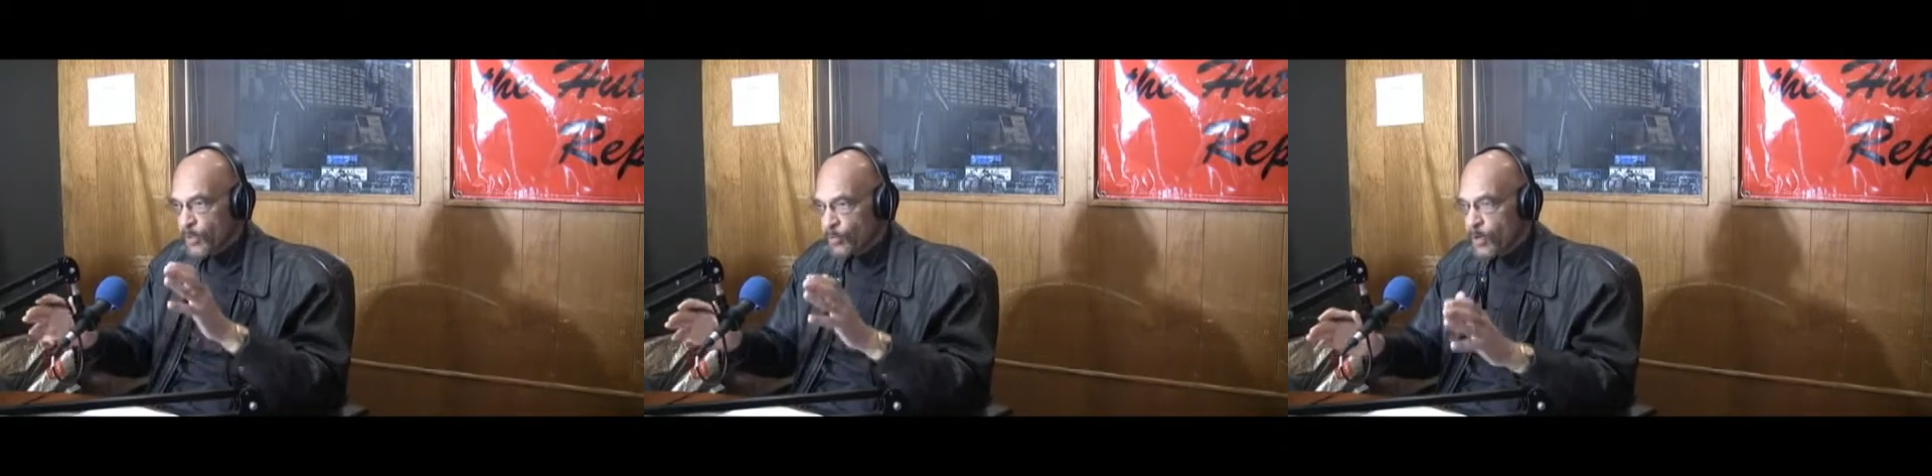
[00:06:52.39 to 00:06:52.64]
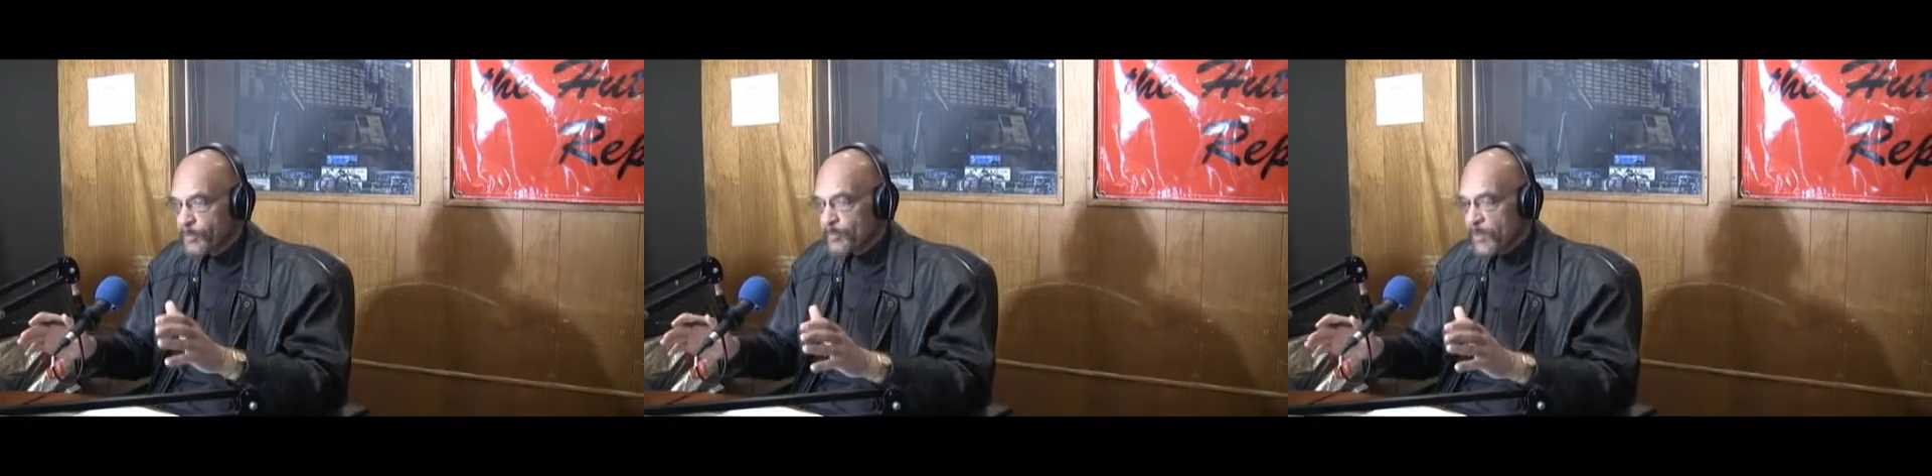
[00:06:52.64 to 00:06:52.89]

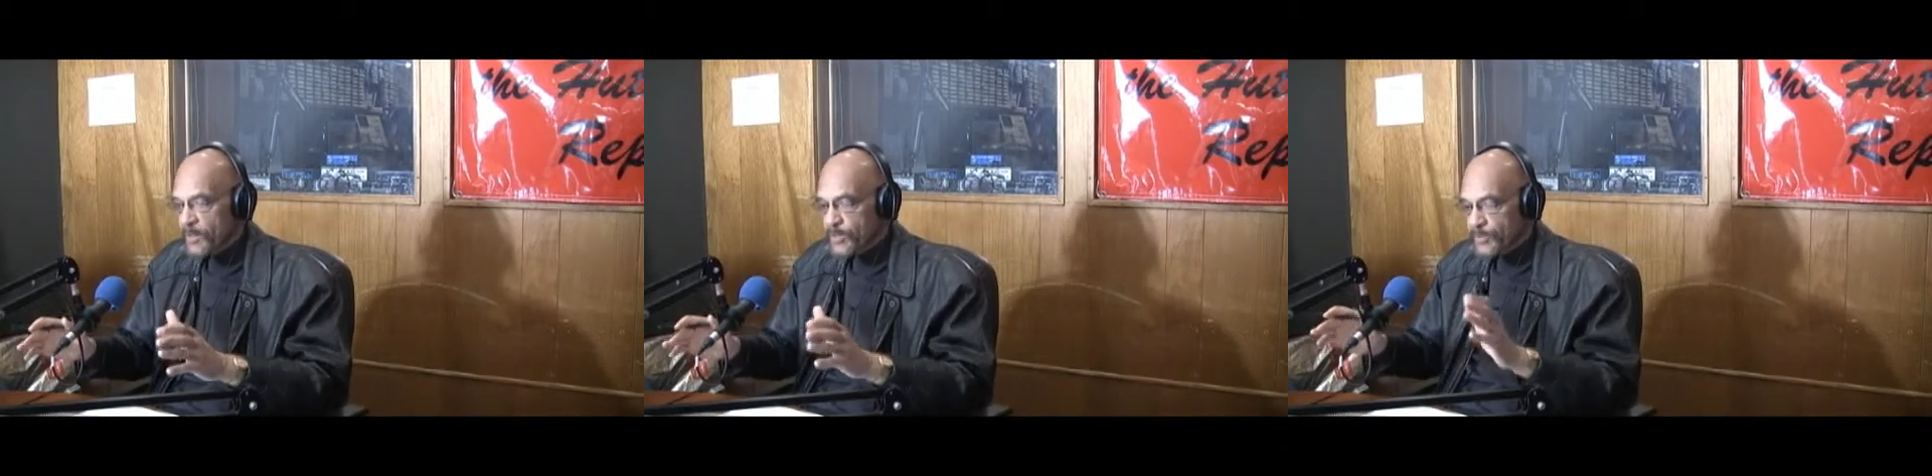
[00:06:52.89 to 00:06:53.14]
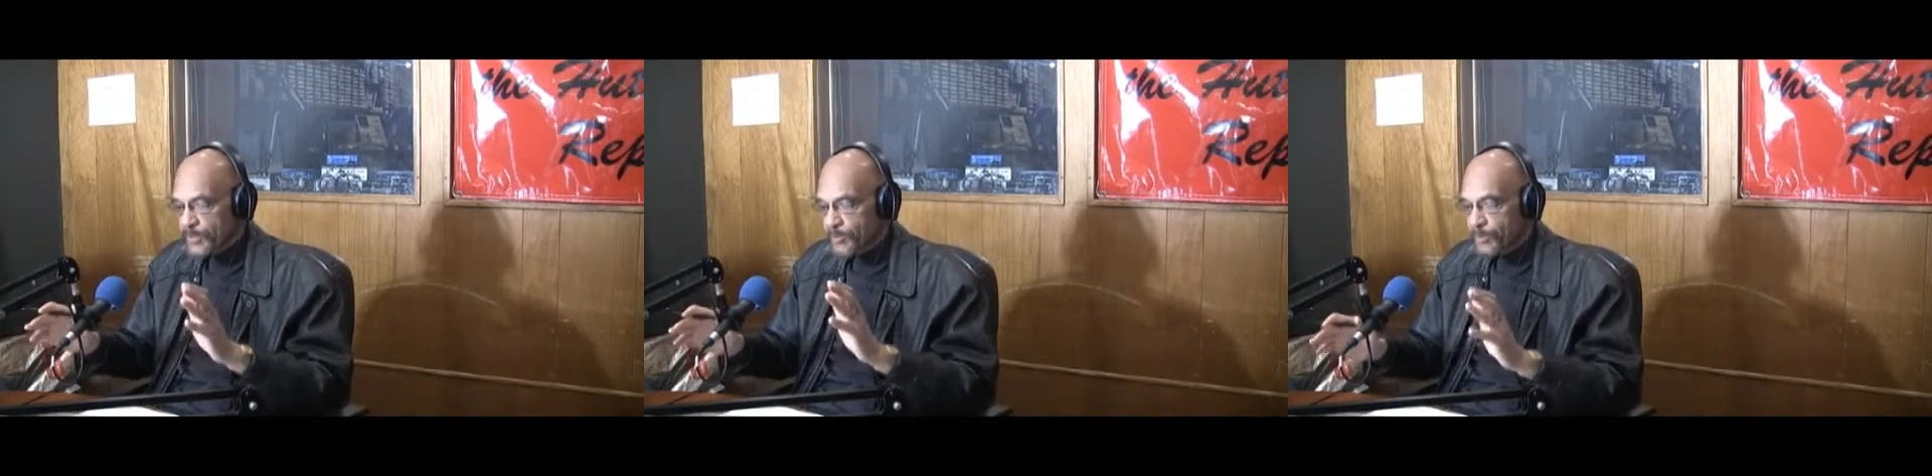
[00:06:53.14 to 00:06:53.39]
We'll be
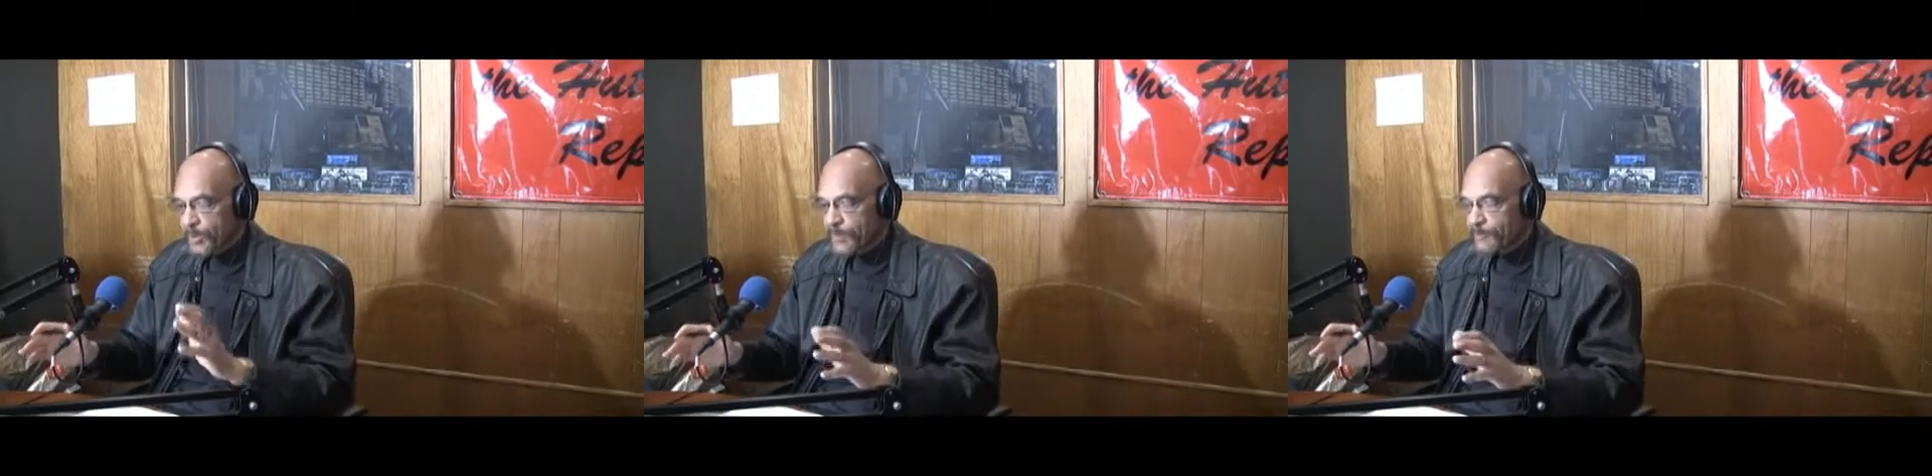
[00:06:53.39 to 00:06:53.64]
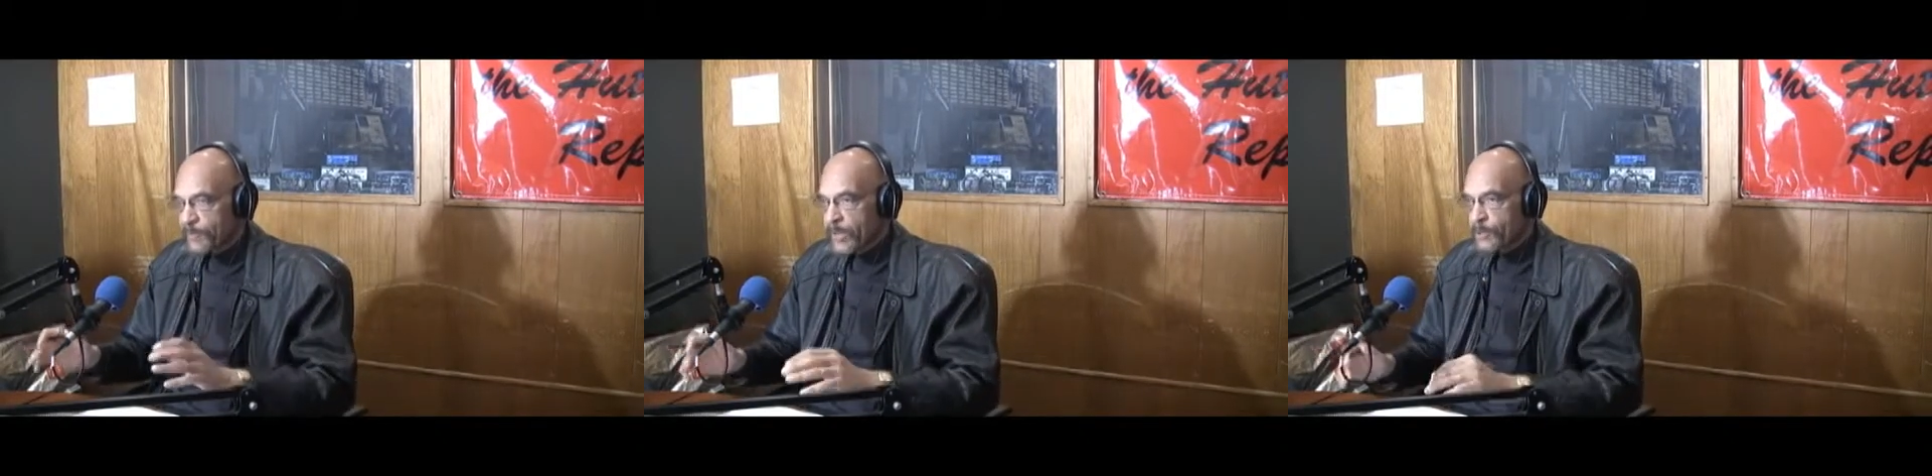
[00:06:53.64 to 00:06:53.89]
monitoring, we'll be
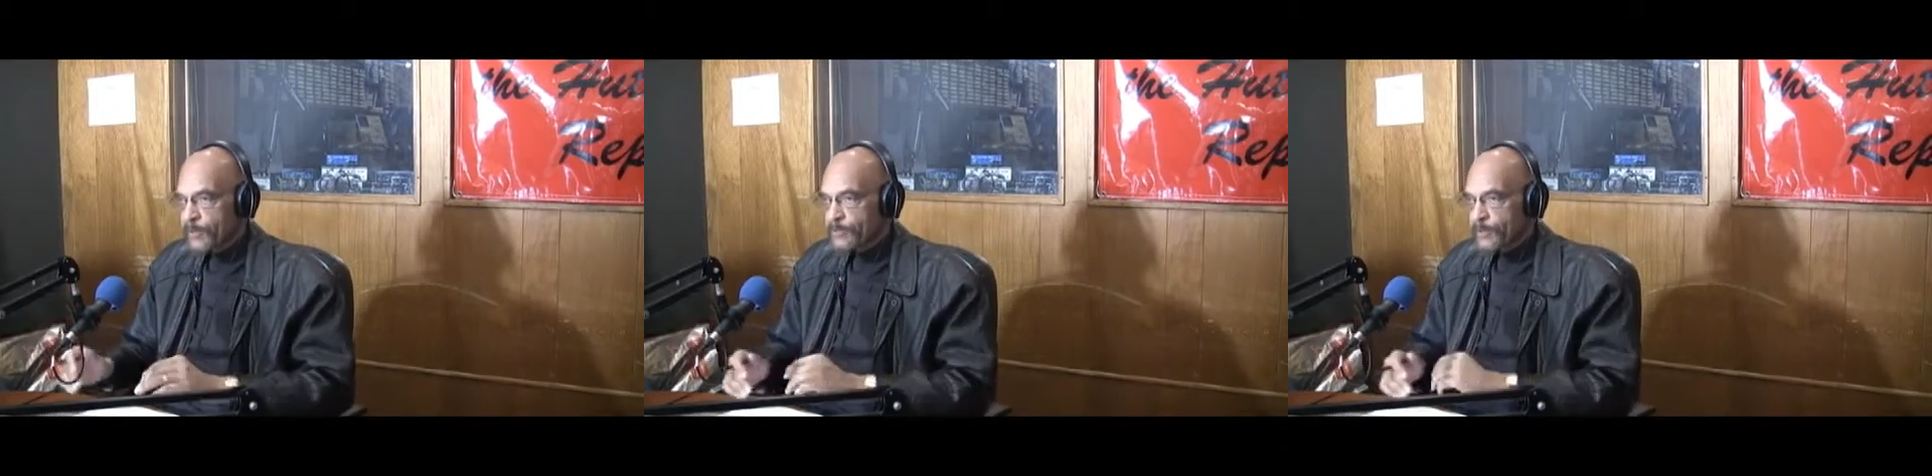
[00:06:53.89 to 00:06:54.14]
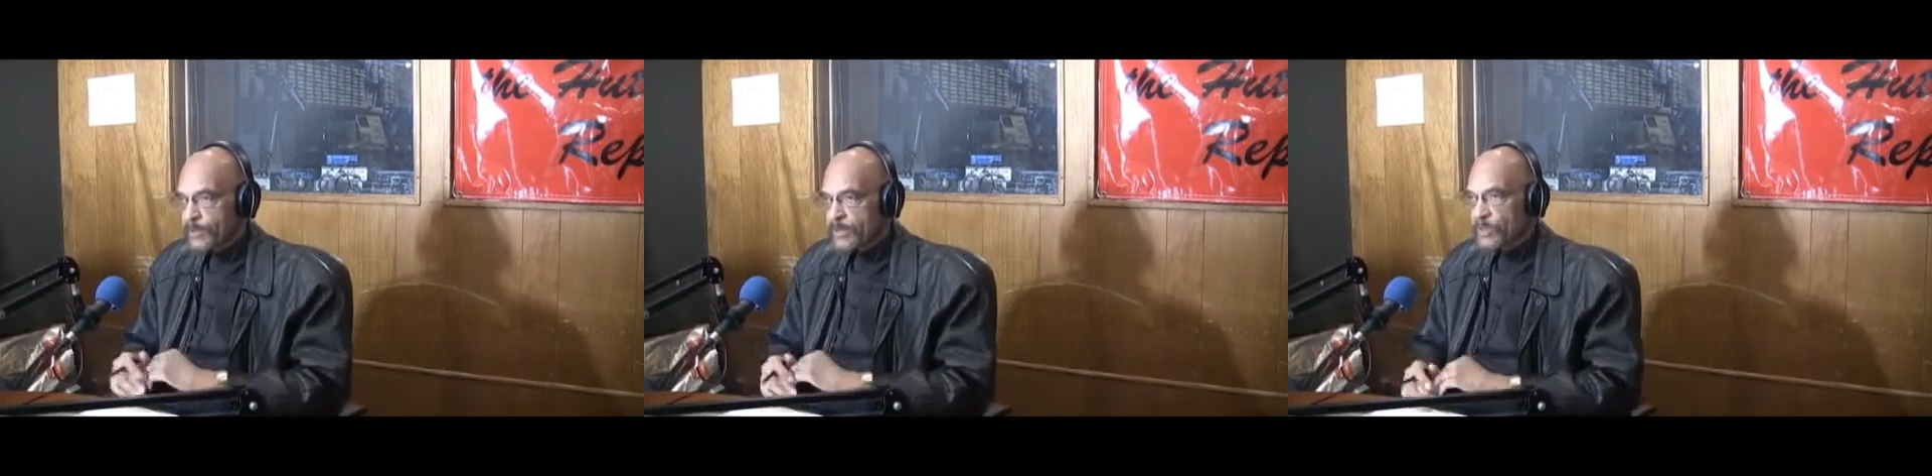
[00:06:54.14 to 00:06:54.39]
following
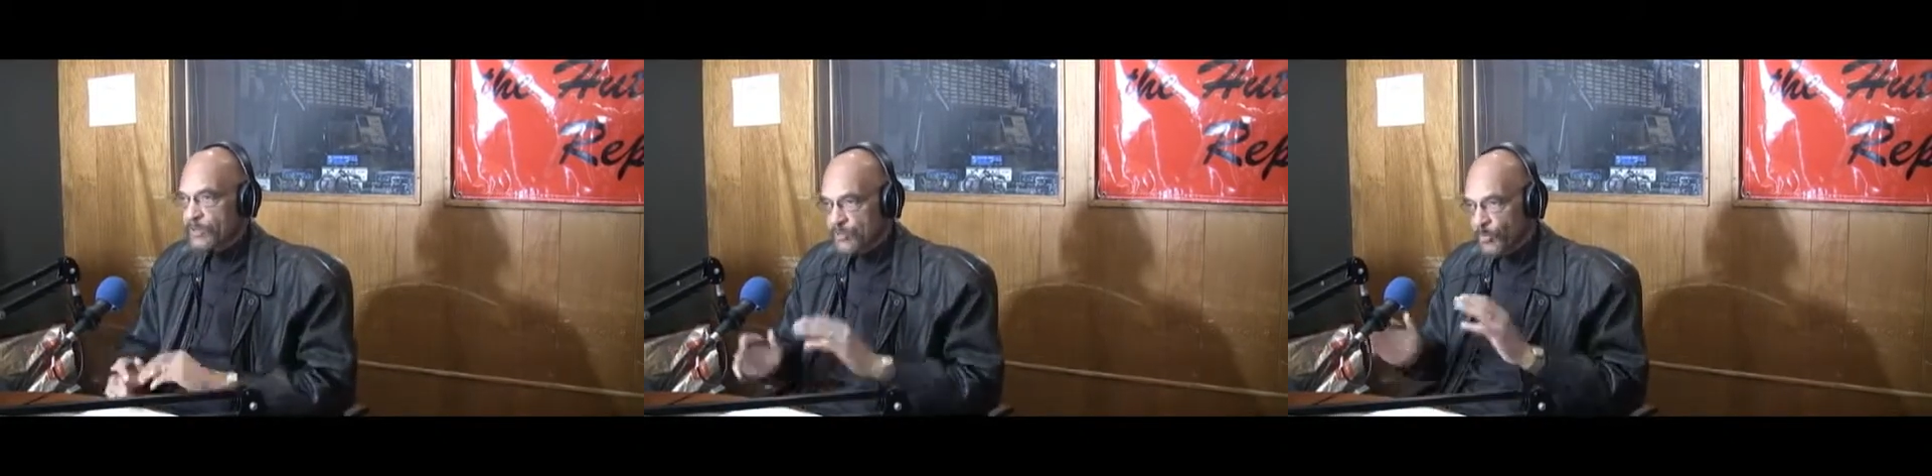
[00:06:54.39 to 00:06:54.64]
very closely.